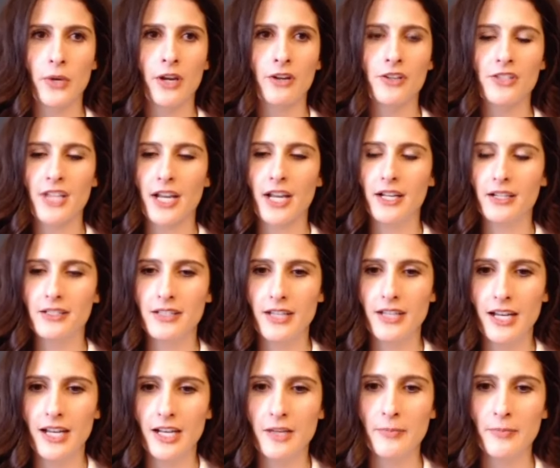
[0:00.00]
We are
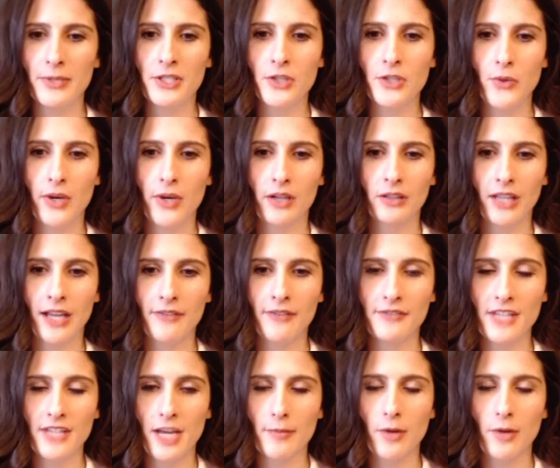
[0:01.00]
excited today to be doing a
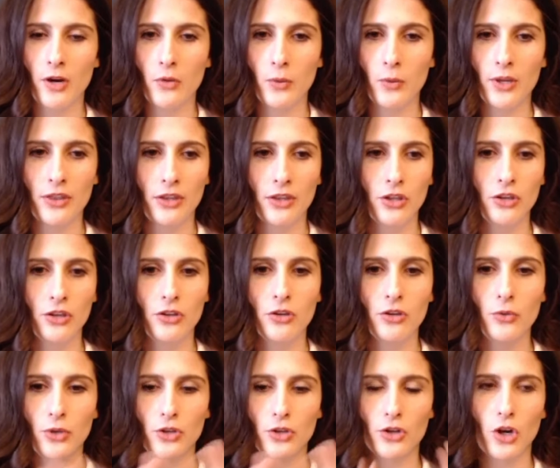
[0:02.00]
live demo with
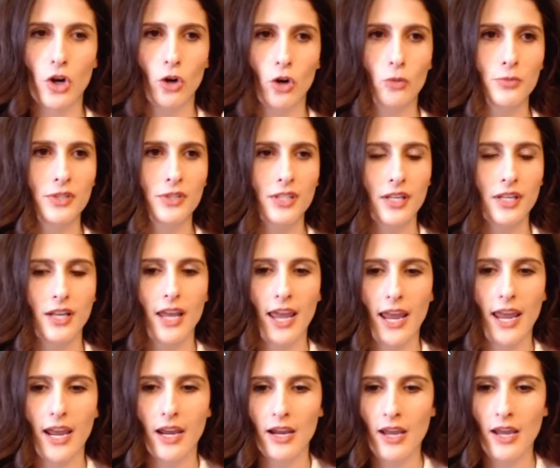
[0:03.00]
you in your homes
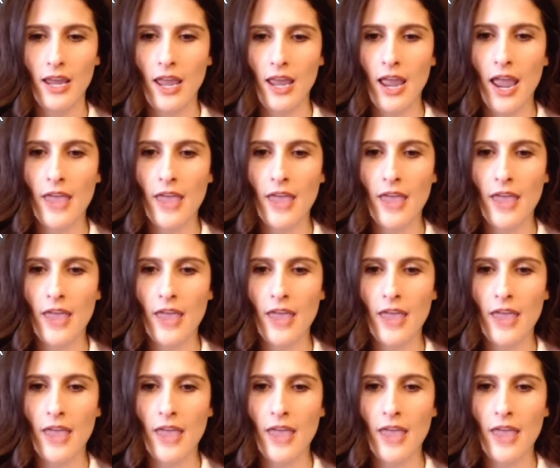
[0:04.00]
today,